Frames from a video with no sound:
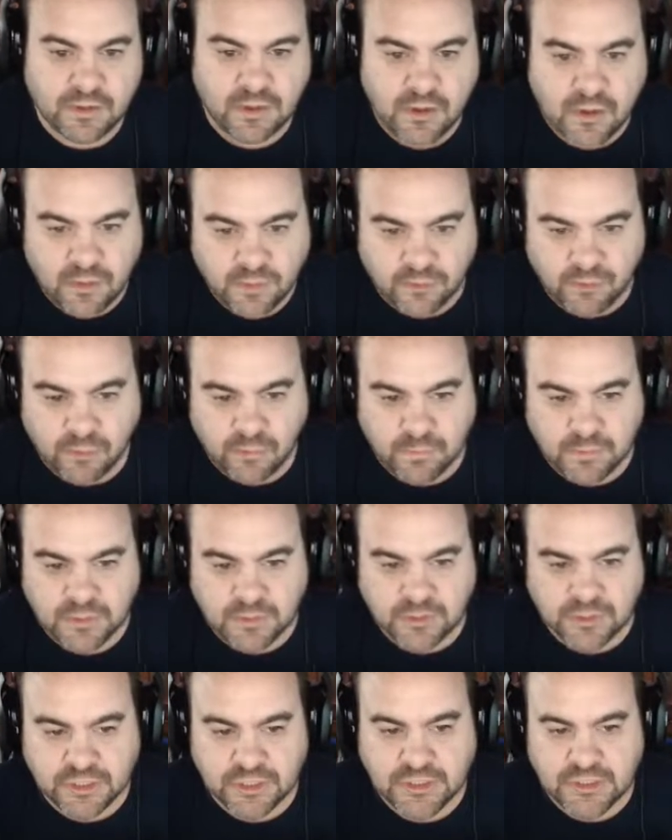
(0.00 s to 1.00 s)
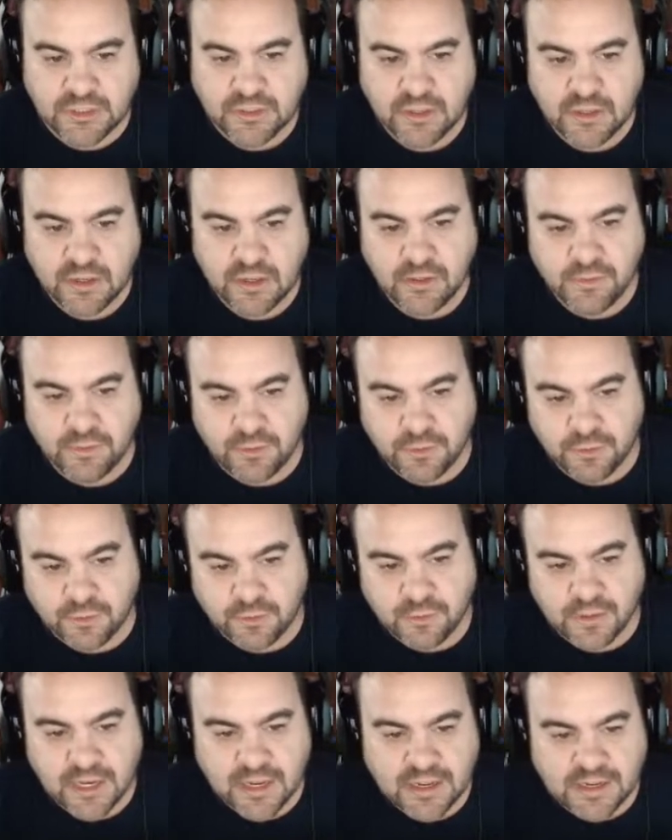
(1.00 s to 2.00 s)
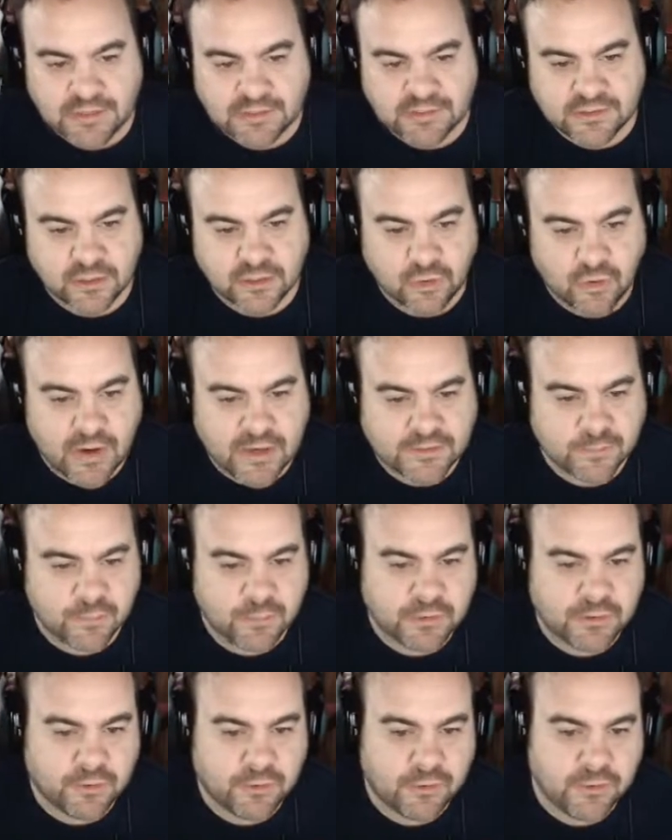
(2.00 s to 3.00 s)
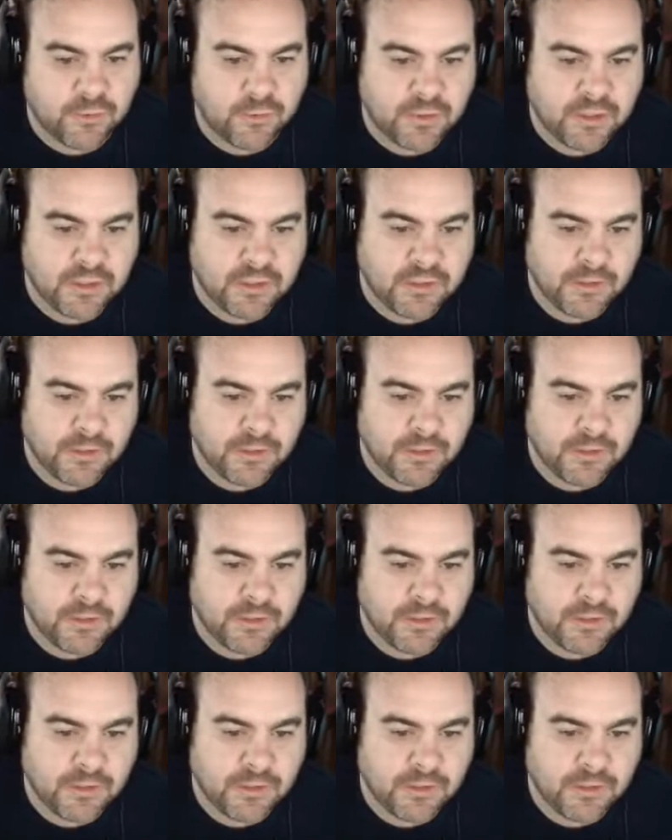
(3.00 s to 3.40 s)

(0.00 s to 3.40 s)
their ability, the new guys to grasp what they're doing,